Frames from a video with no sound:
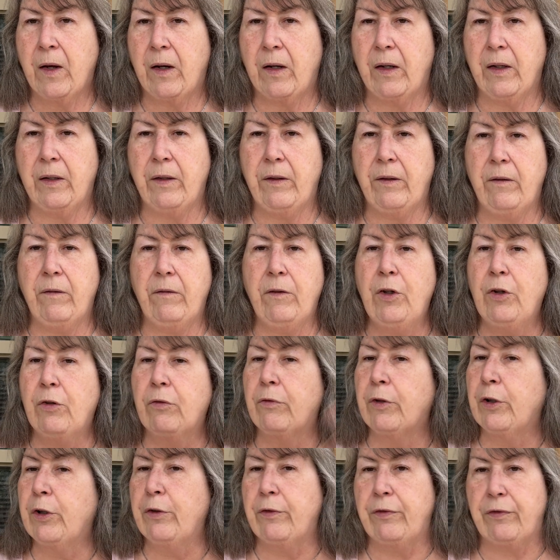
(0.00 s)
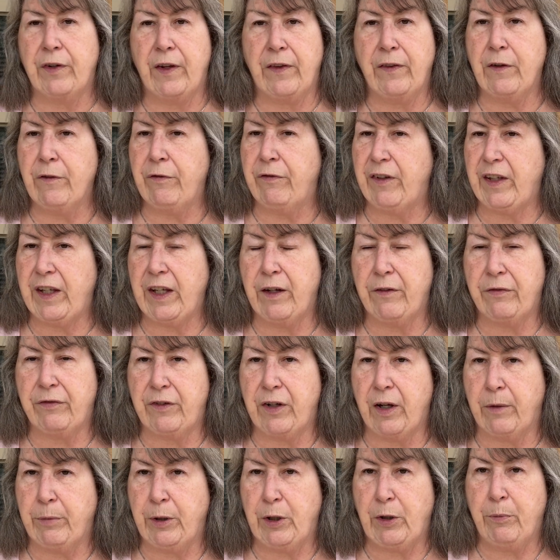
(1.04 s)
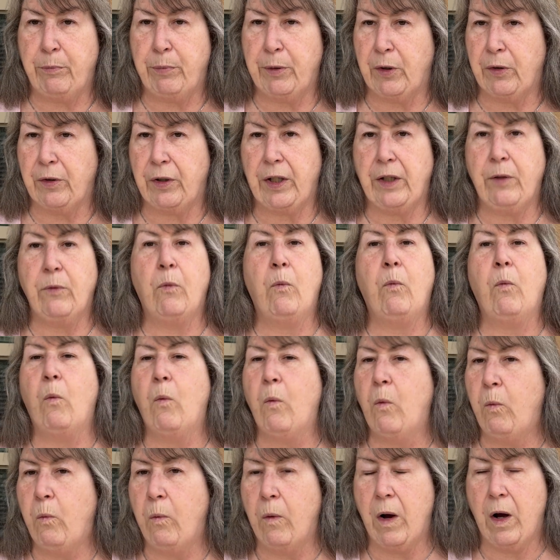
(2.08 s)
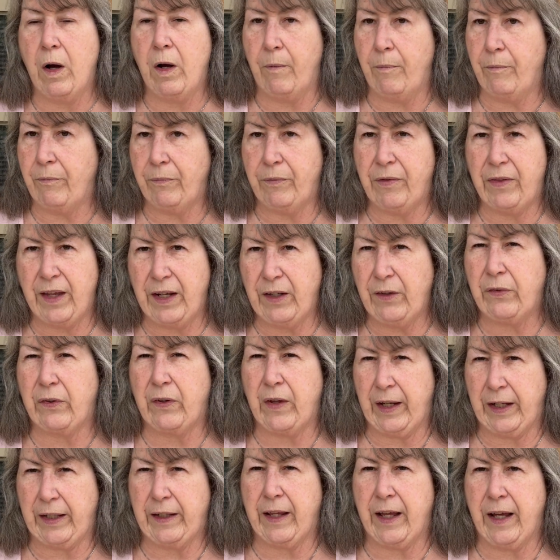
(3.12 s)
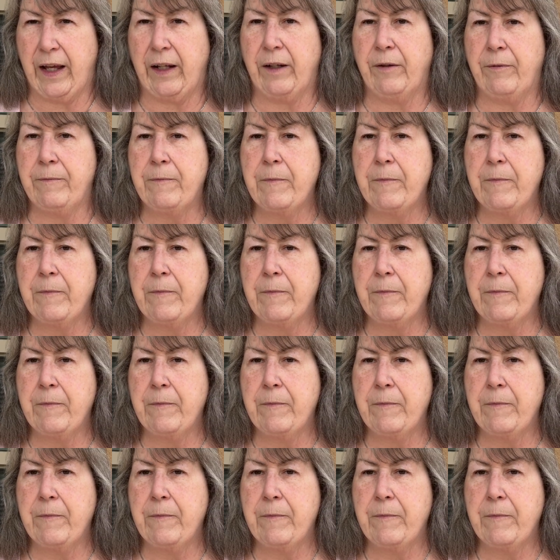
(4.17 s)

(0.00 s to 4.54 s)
a new roof on the VFW building, things like that.